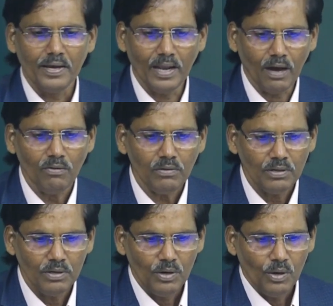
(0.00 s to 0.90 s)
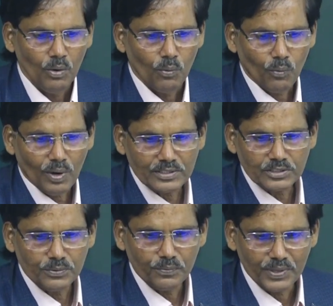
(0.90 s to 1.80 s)
Now
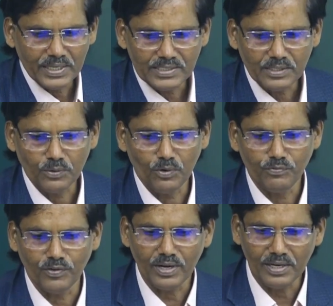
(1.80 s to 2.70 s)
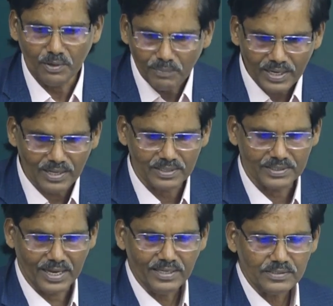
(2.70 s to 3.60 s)
what we go for numerical
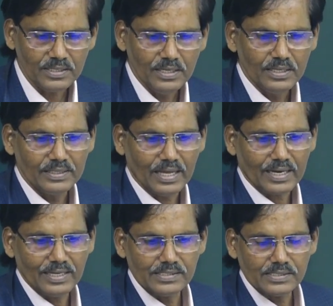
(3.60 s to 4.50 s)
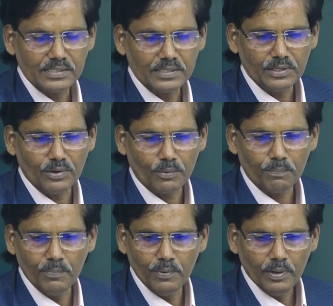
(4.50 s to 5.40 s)
things, that is your
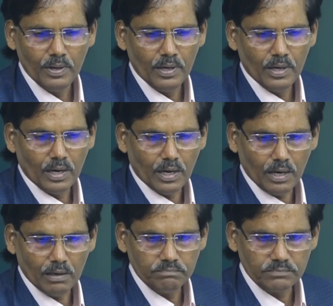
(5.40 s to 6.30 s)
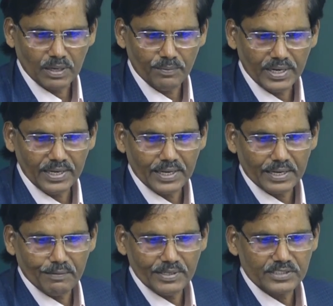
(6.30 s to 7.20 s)
governing
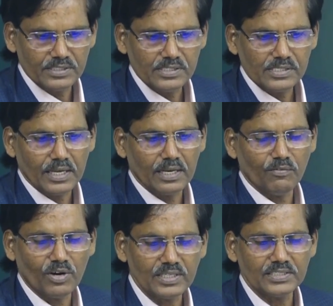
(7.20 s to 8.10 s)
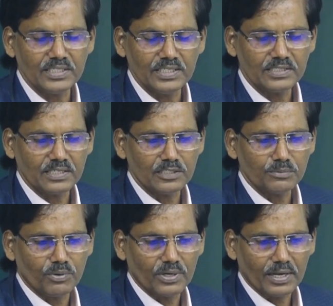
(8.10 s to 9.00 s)
equations in a vorticity
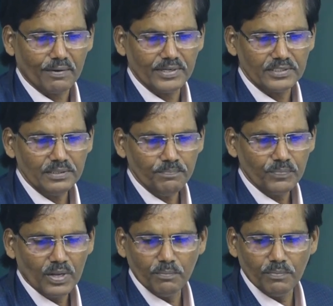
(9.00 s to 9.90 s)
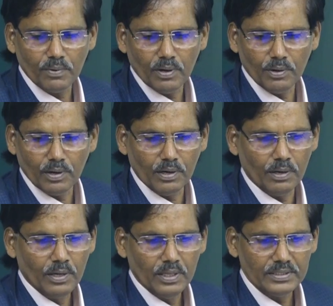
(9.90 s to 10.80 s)
transport equation.
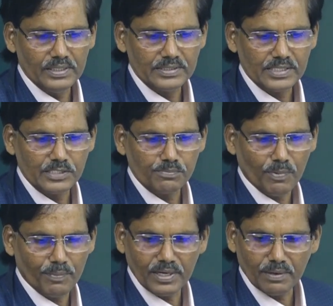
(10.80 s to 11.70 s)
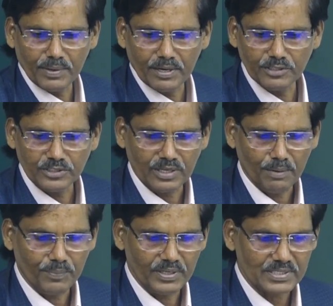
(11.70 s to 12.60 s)
This is momentum equation
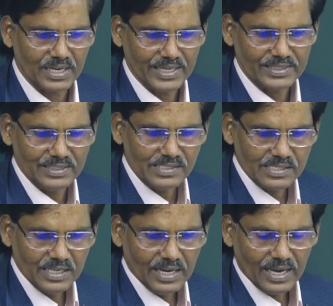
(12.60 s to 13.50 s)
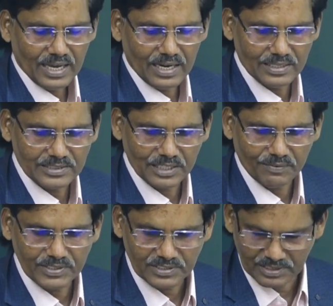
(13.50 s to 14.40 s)
appears like this, energy
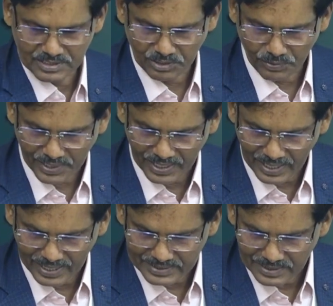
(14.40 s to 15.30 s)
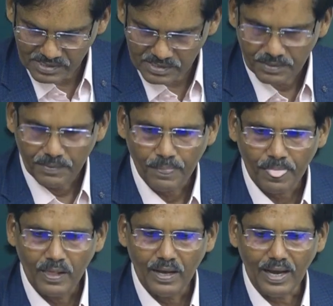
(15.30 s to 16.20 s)
equation is looking like this,
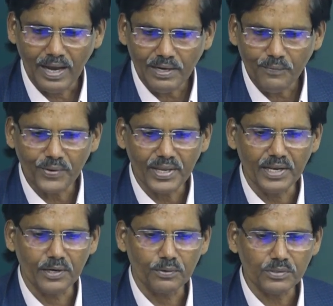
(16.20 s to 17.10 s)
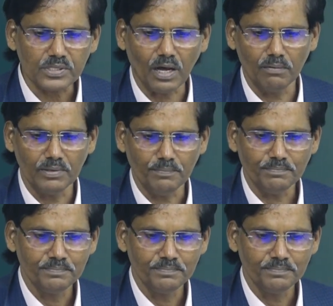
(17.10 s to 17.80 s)
and we need to solve it.